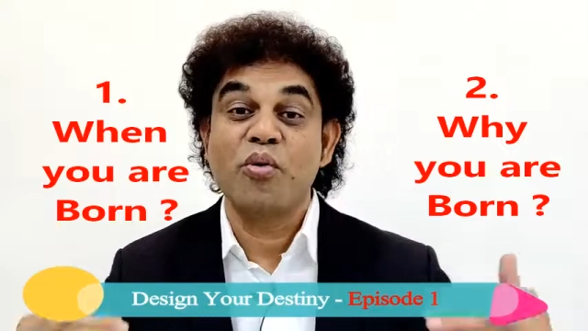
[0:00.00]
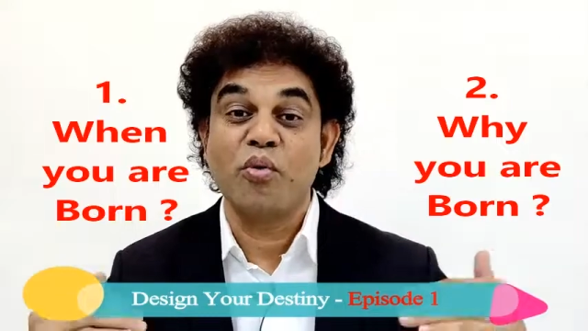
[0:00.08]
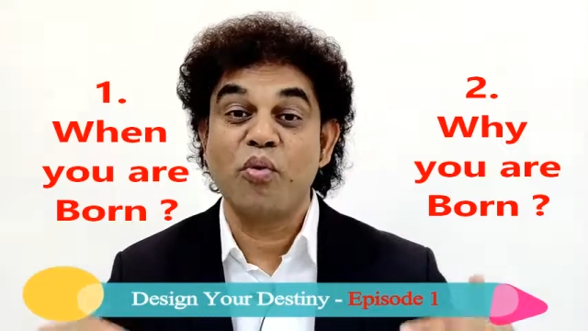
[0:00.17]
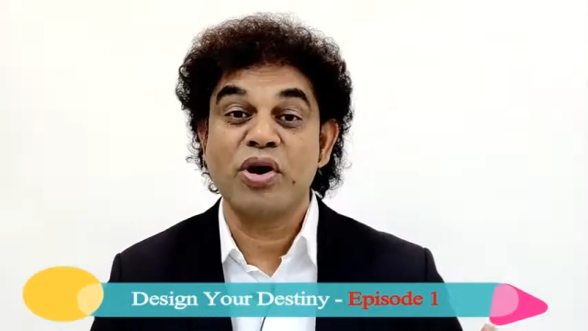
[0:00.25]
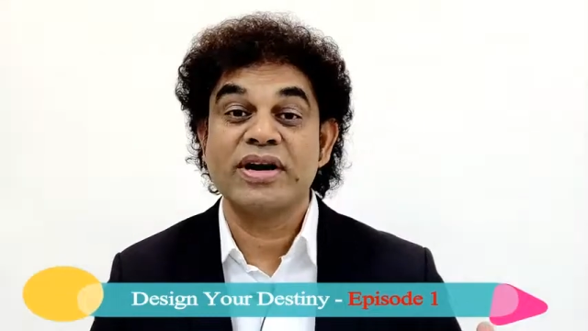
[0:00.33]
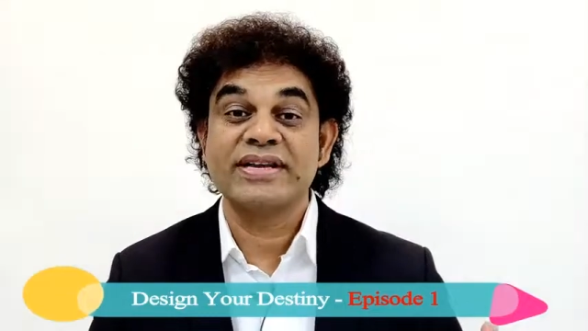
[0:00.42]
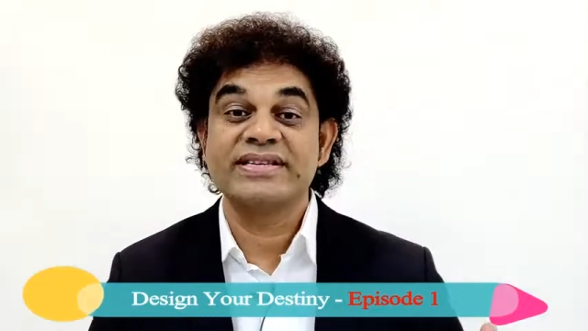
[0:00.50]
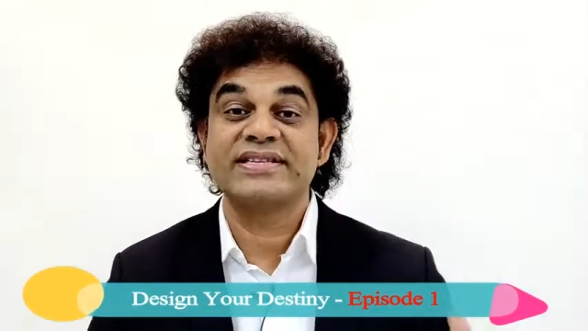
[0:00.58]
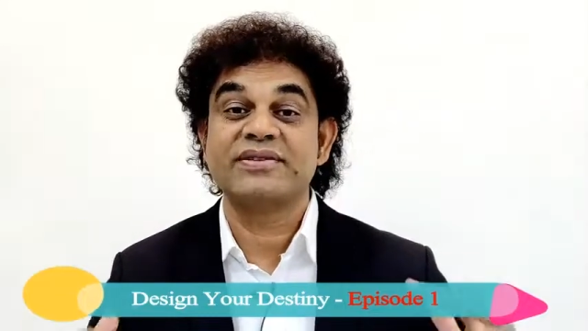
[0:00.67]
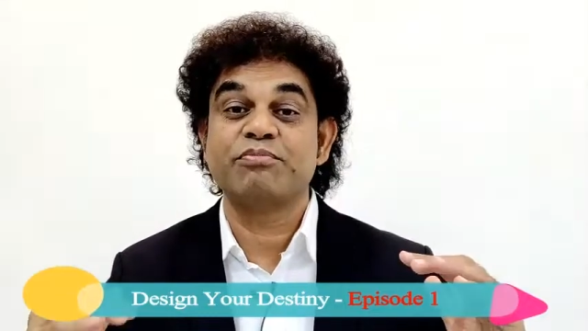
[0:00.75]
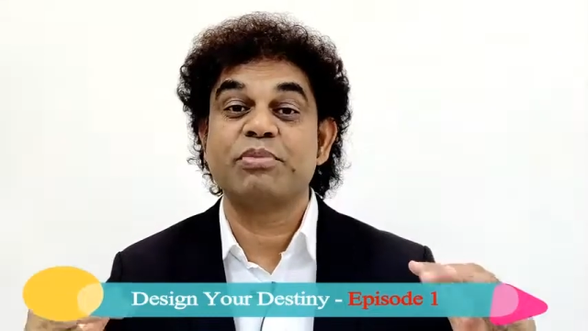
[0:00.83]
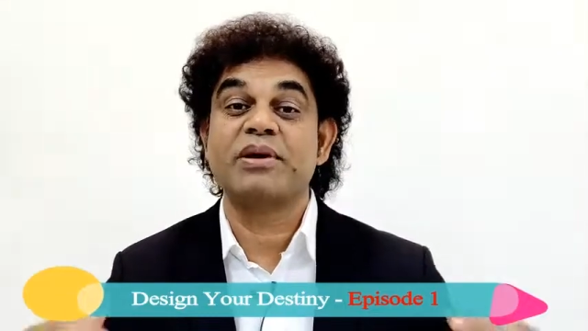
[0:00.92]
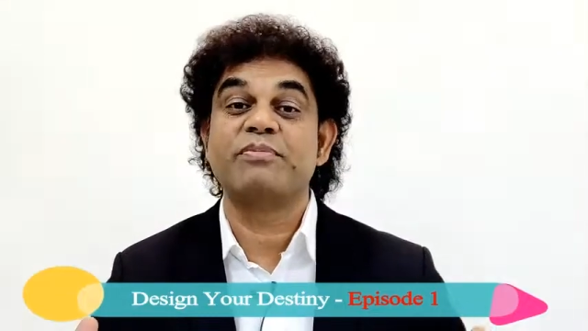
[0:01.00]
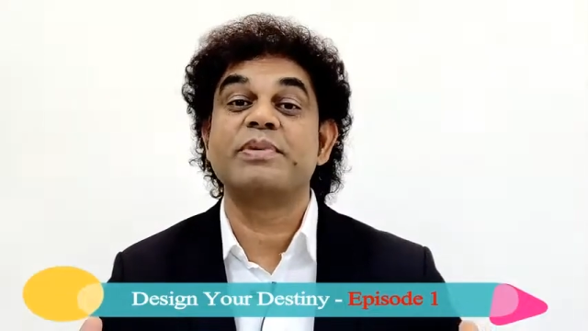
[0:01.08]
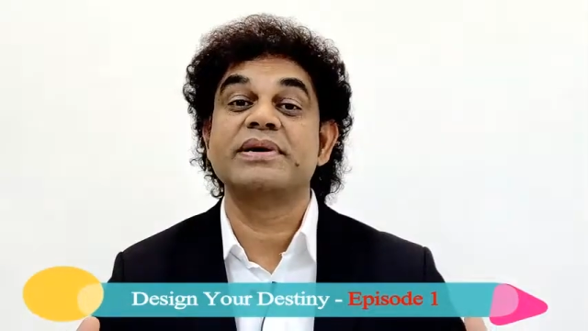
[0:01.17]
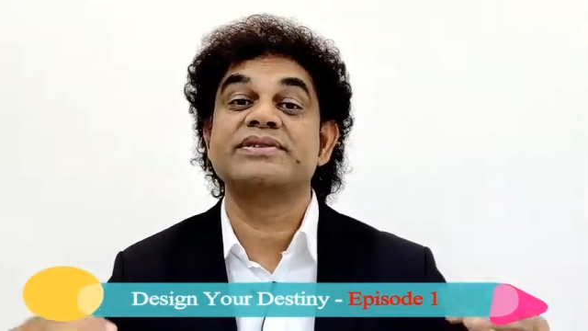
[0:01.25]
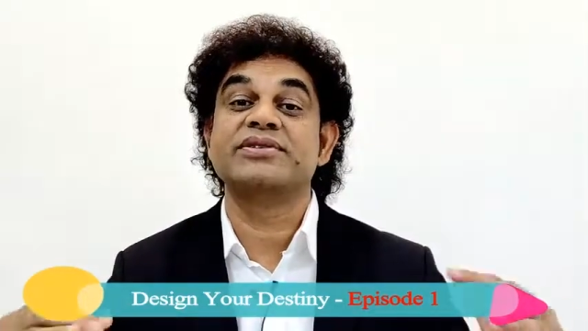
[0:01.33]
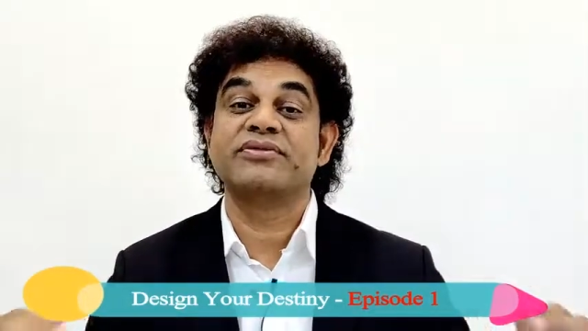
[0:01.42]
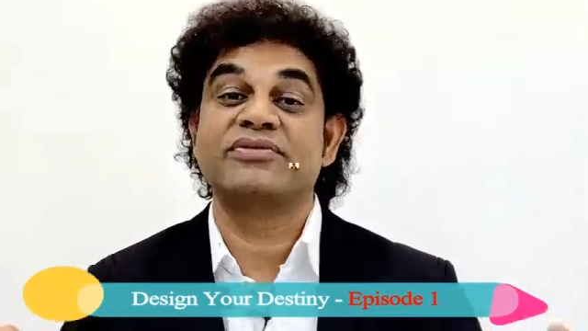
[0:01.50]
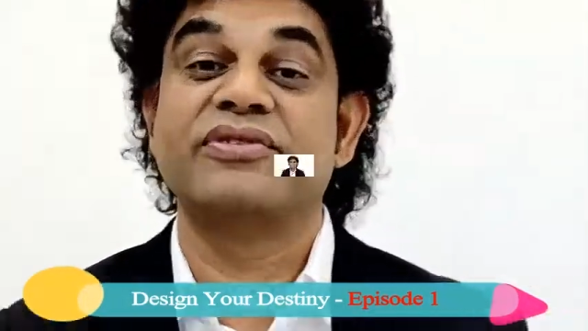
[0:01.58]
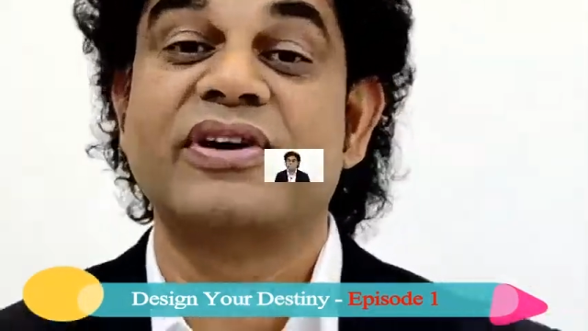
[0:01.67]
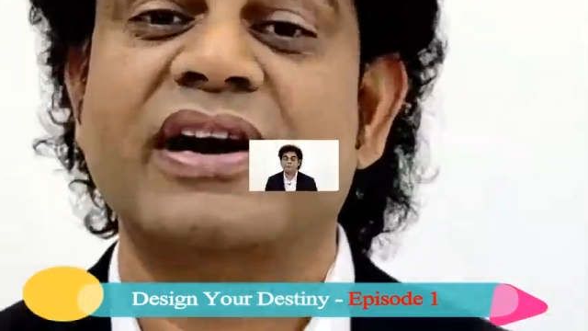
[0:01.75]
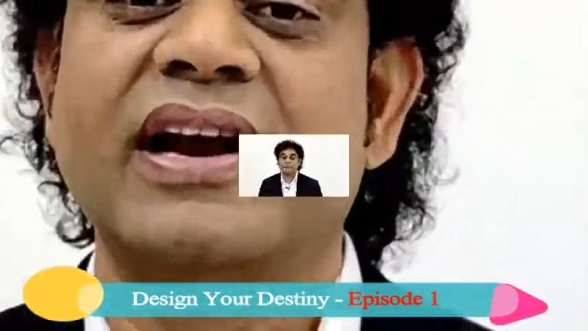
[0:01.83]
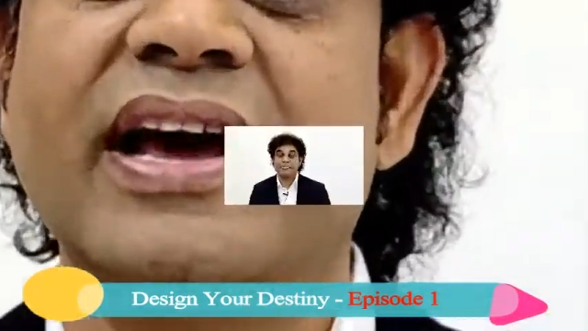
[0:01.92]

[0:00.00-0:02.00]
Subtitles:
what is the purpose of your